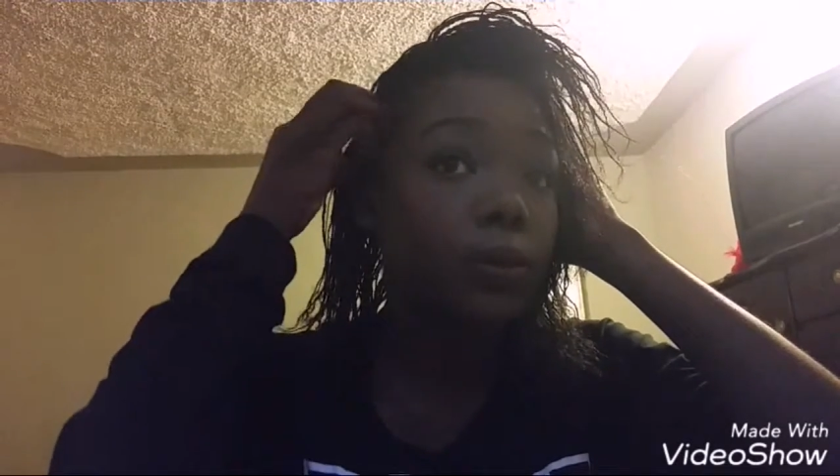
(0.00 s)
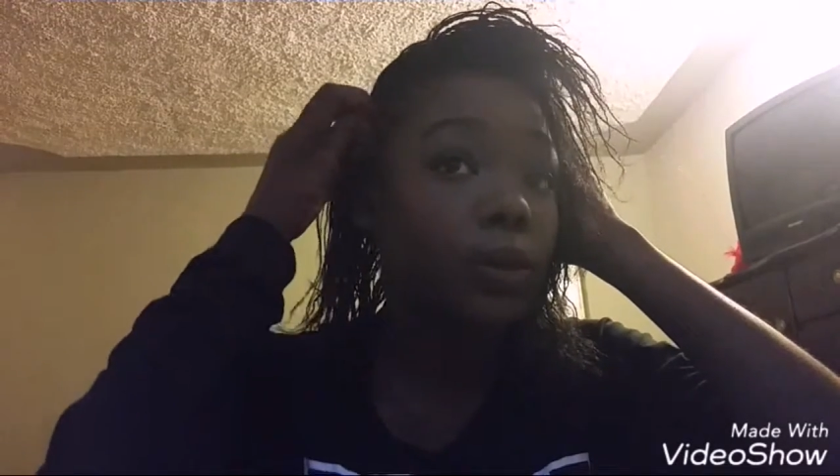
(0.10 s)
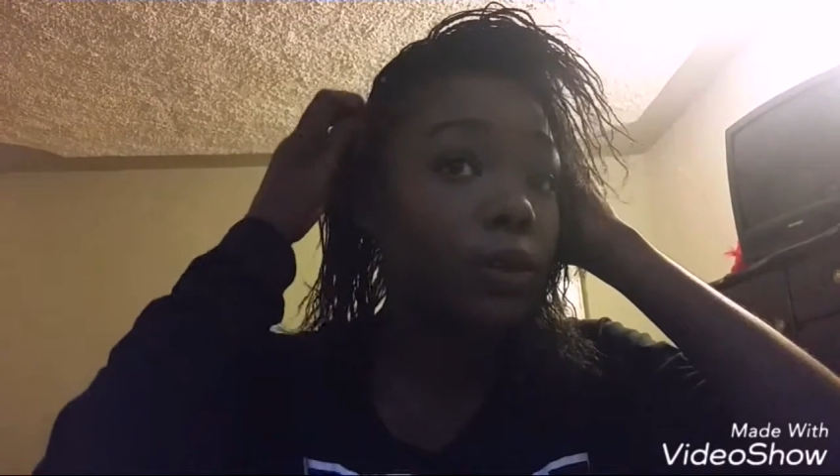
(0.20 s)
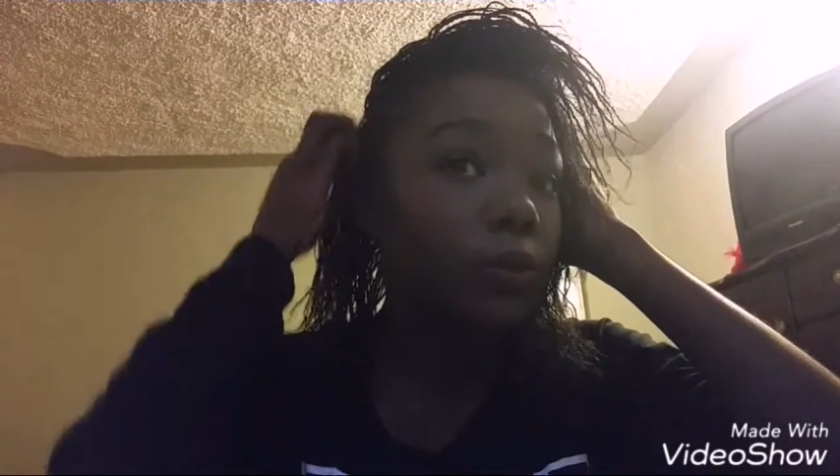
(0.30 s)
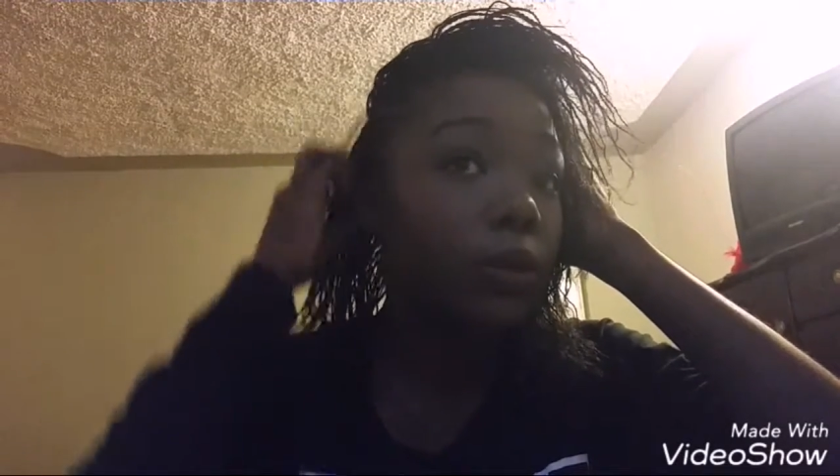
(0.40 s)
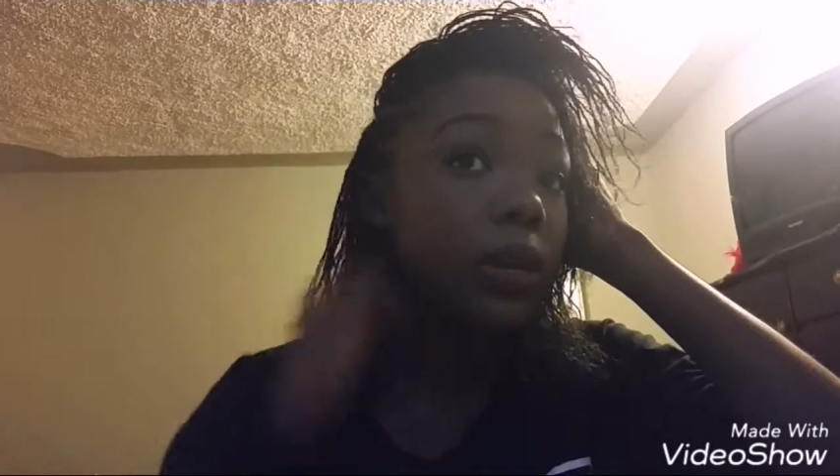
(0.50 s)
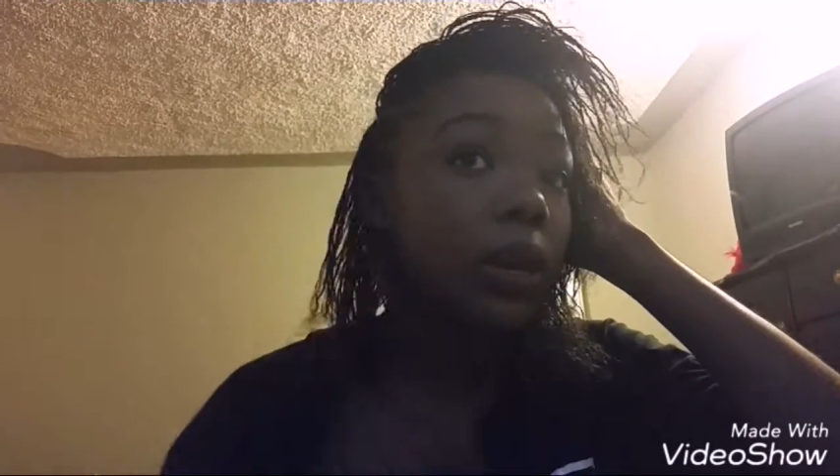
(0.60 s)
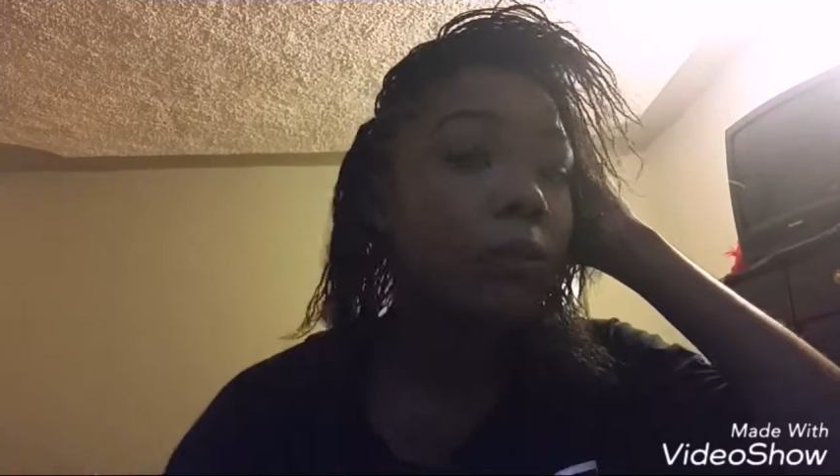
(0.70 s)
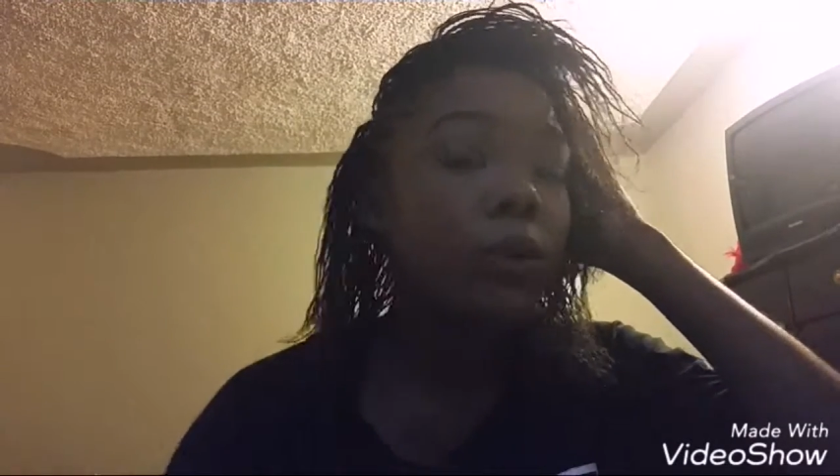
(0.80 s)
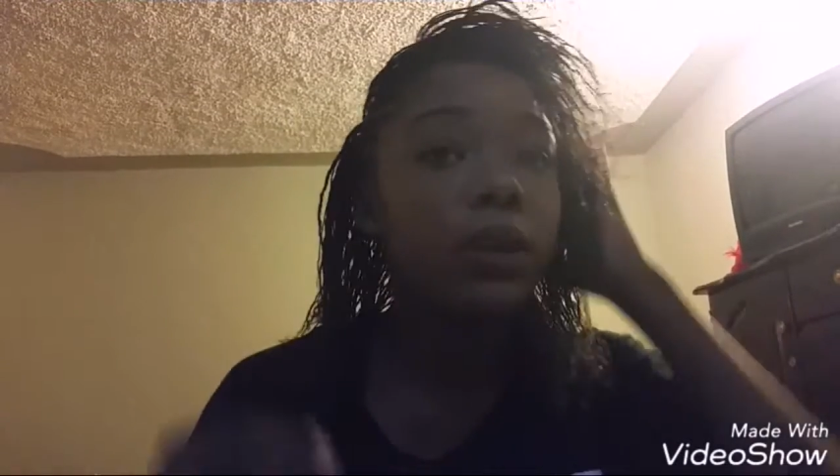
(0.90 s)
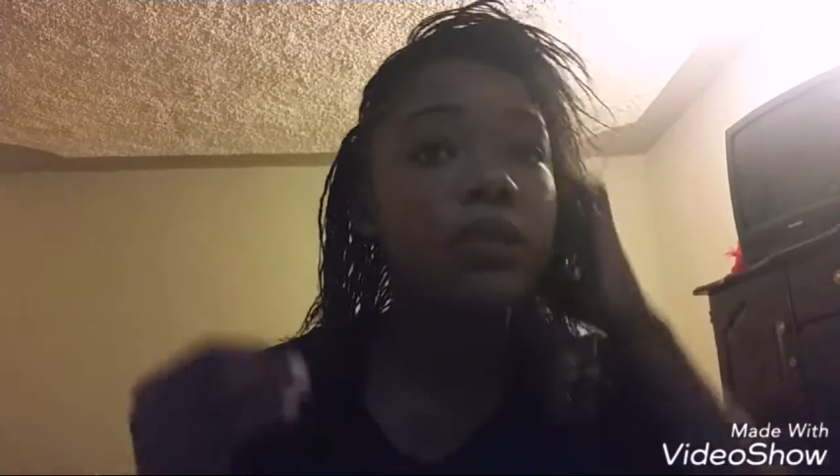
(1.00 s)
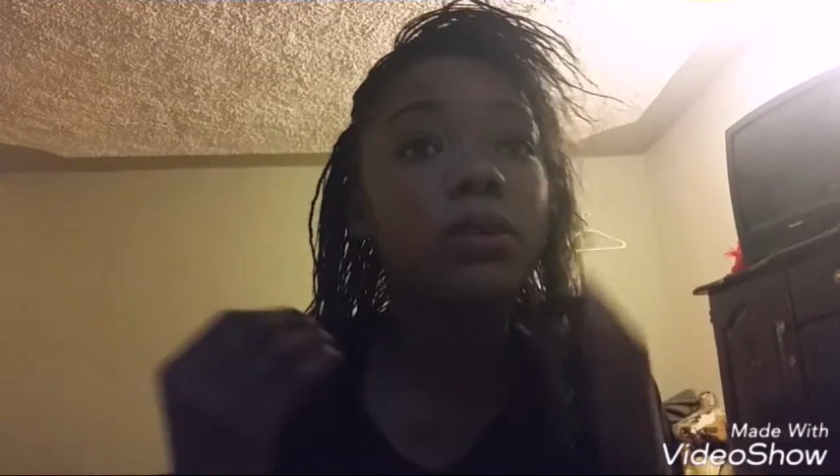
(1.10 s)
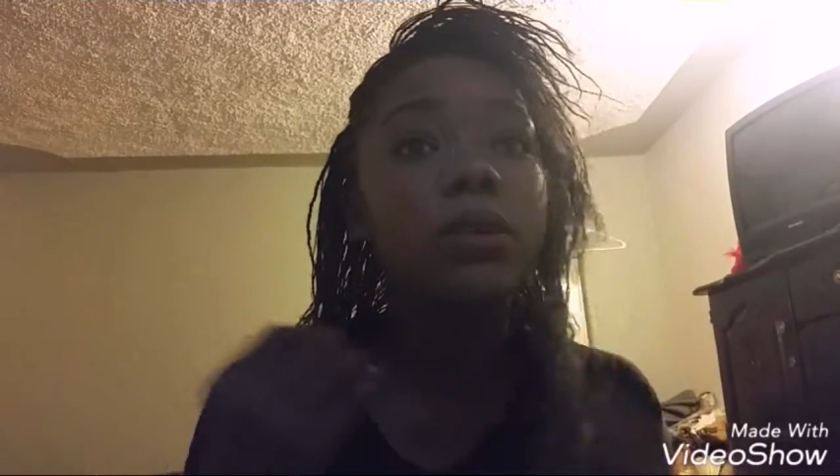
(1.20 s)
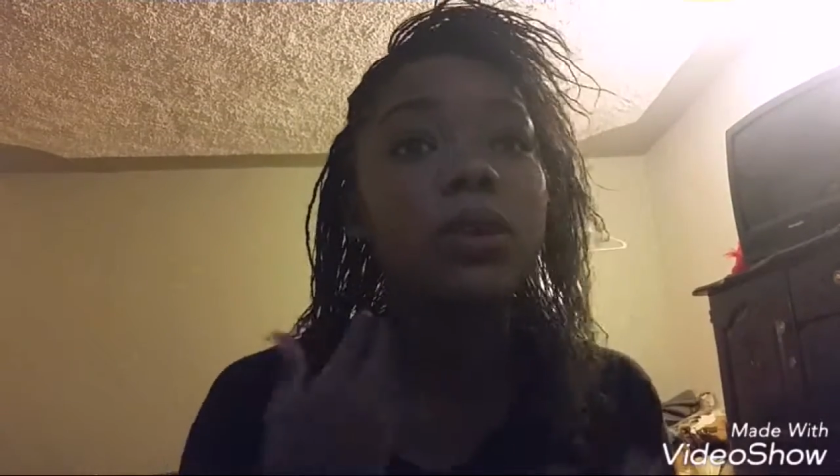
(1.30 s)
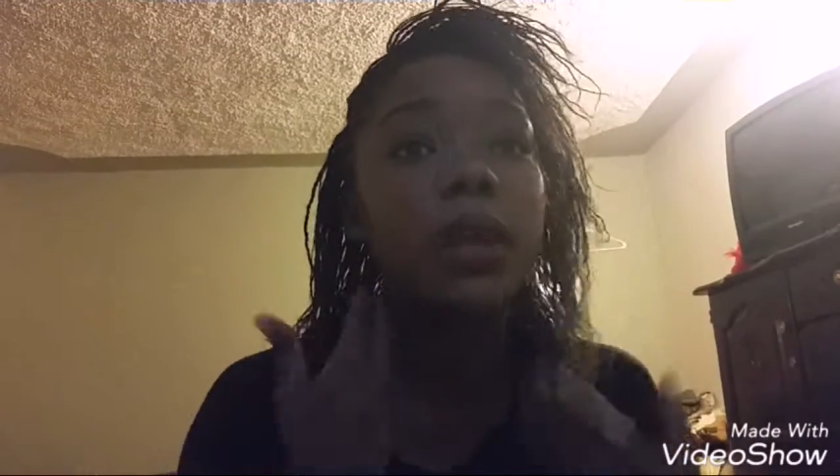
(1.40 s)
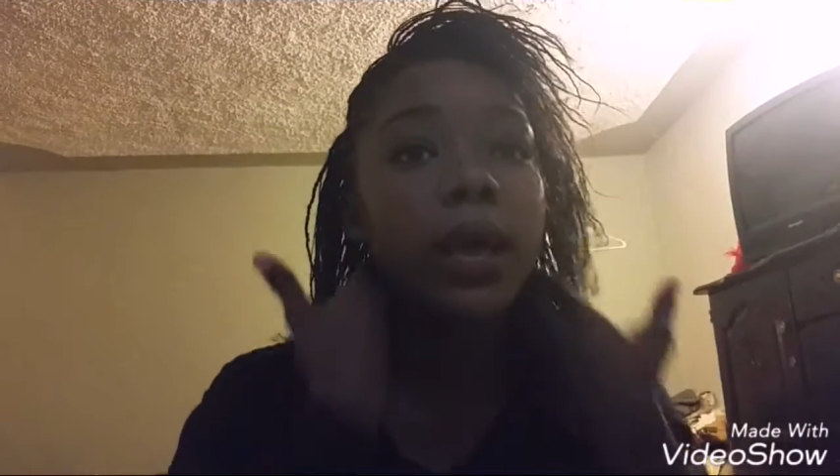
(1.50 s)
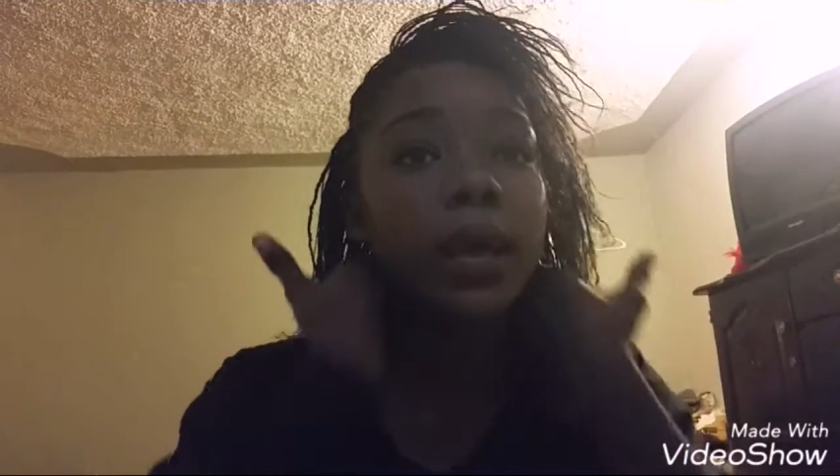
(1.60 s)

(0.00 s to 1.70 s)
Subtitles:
anyway, I'm going to